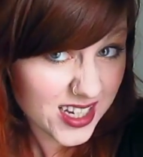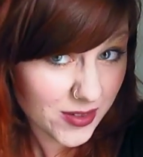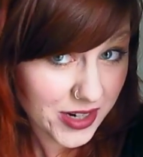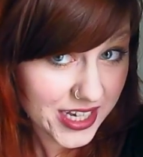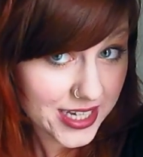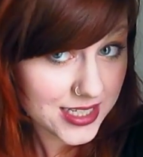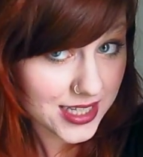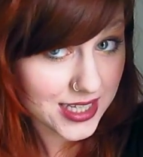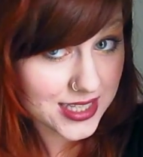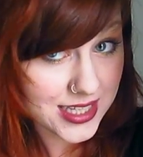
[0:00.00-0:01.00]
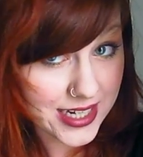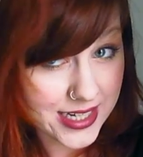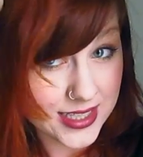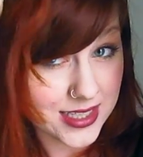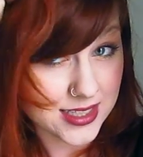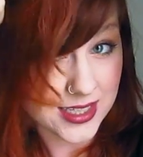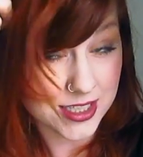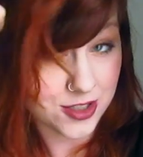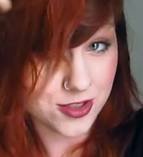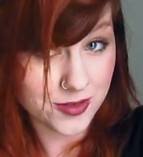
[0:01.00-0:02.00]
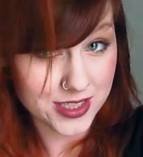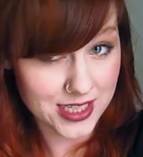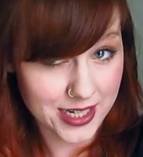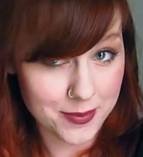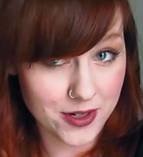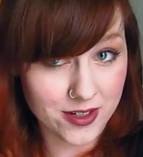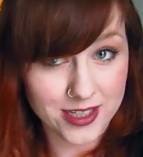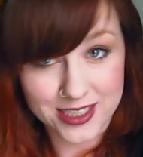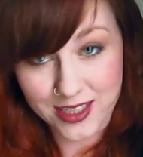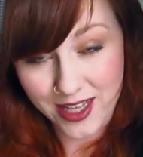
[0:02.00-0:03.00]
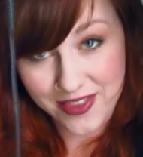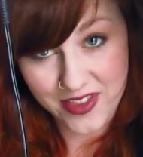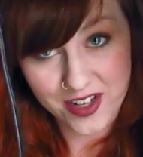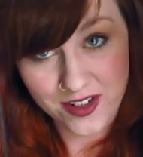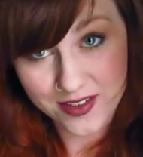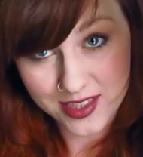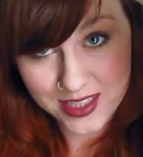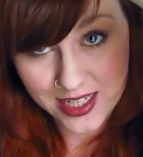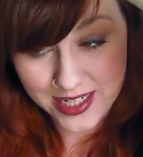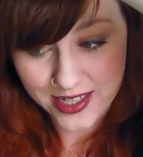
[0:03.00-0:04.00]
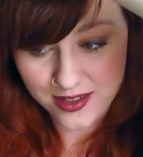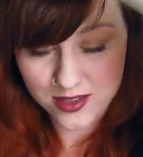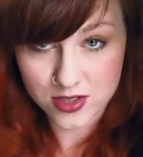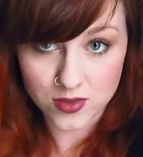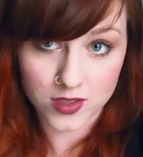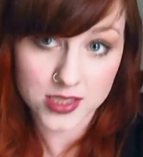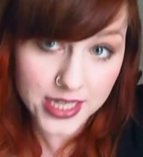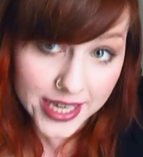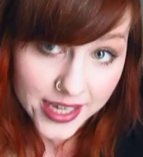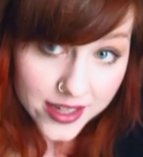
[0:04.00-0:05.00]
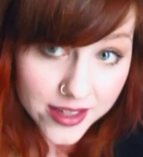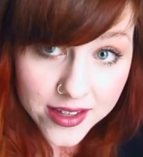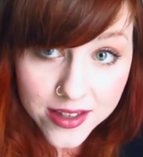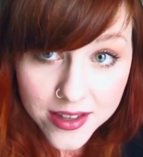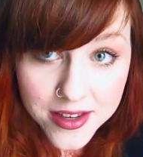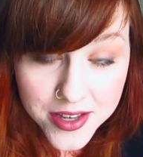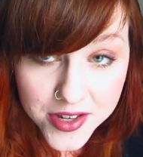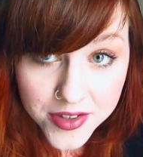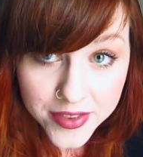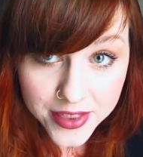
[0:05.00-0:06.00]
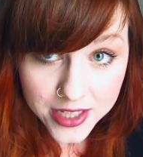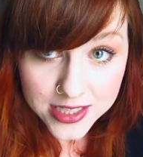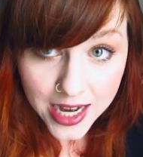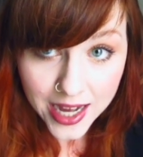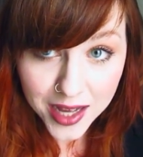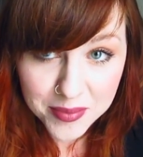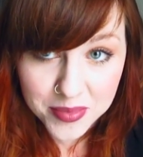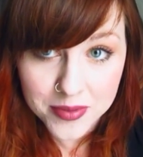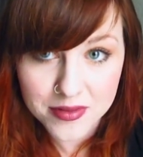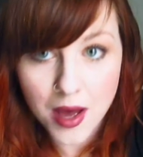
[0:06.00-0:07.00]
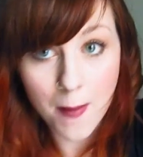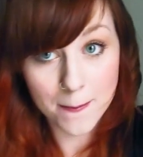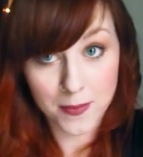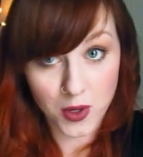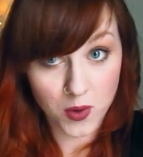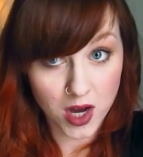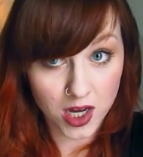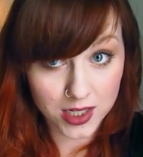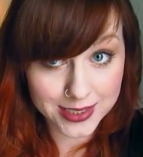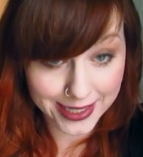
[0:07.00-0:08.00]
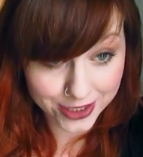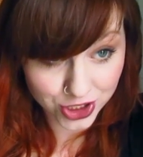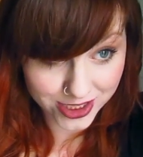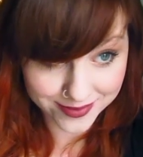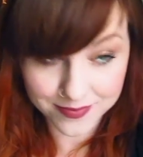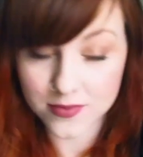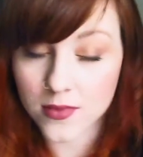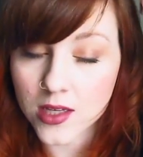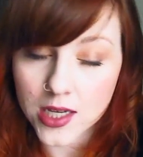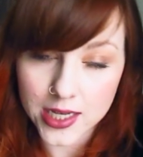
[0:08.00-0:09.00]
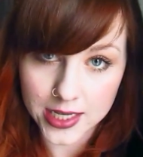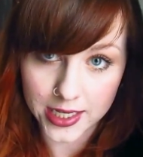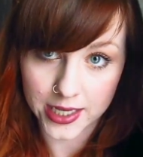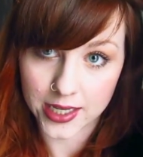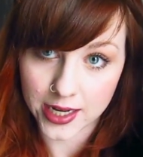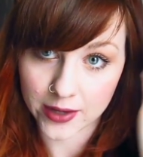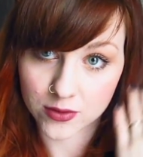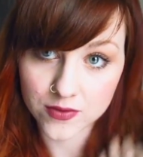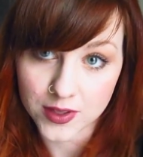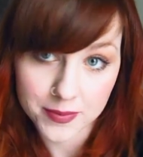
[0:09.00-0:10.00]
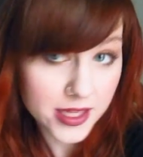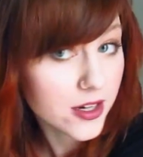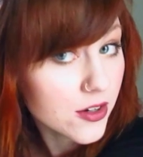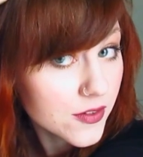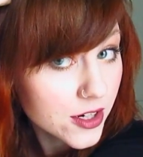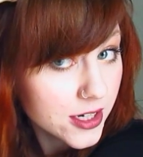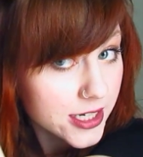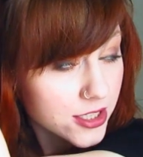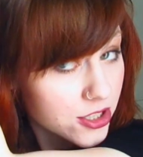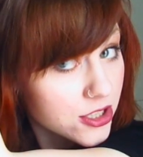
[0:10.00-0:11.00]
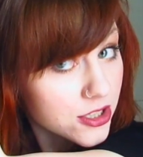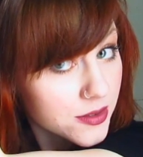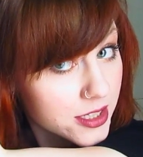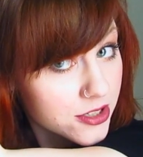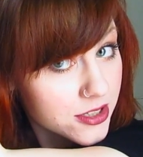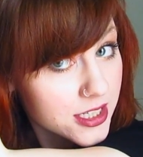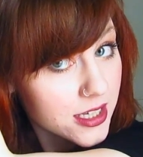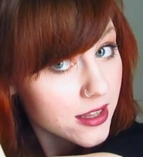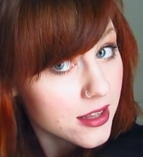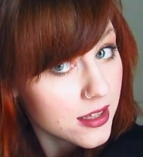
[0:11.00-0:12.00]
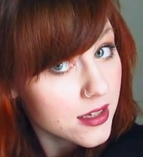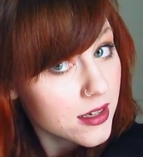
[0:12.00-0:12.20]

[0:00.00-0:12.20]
When I get to this side, since I do a side part, it's a lot thicker on this side, so I'll take the top mohawk section and I will flip that over and just do underneath.